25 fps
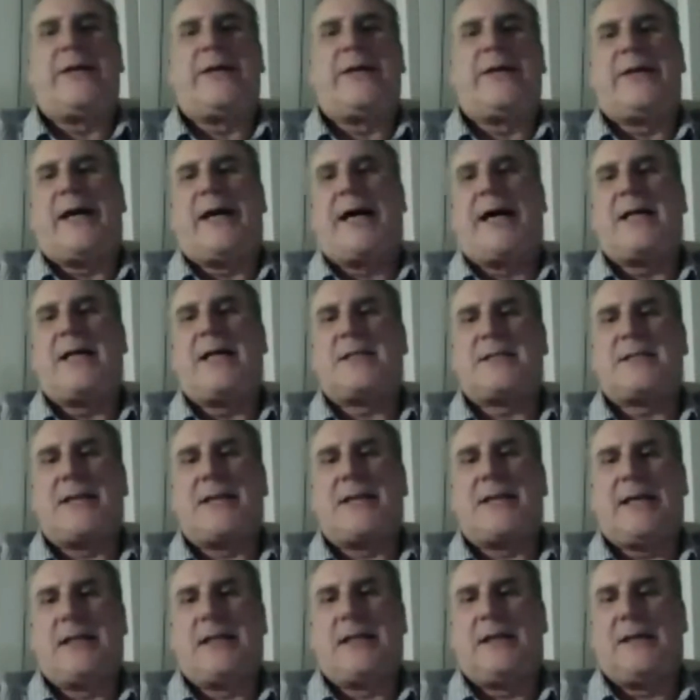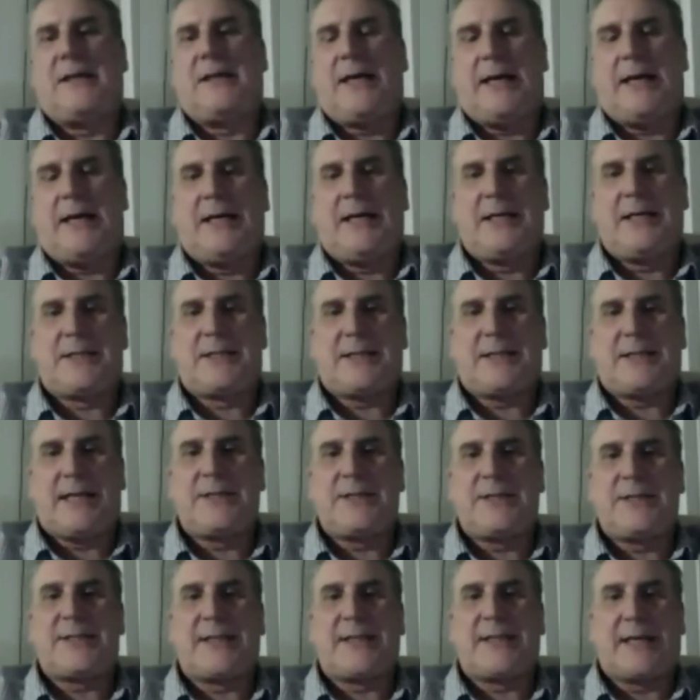at sign is
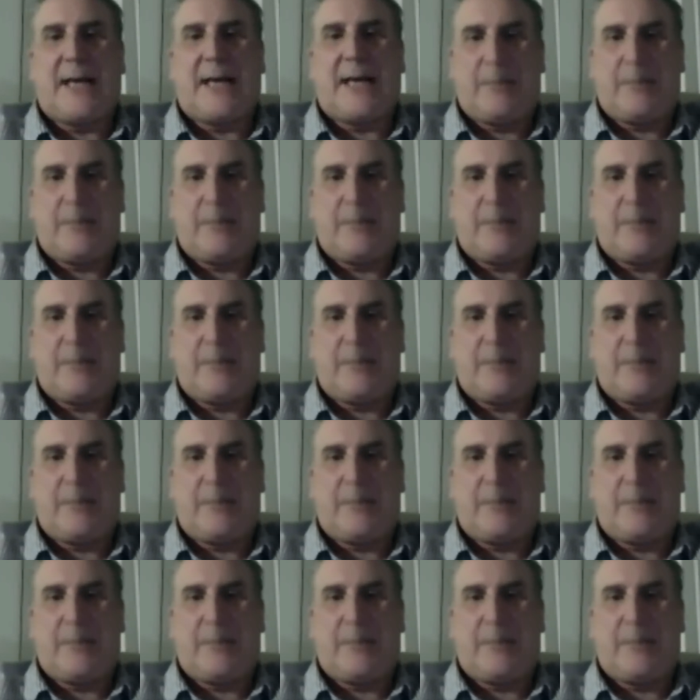Instagram.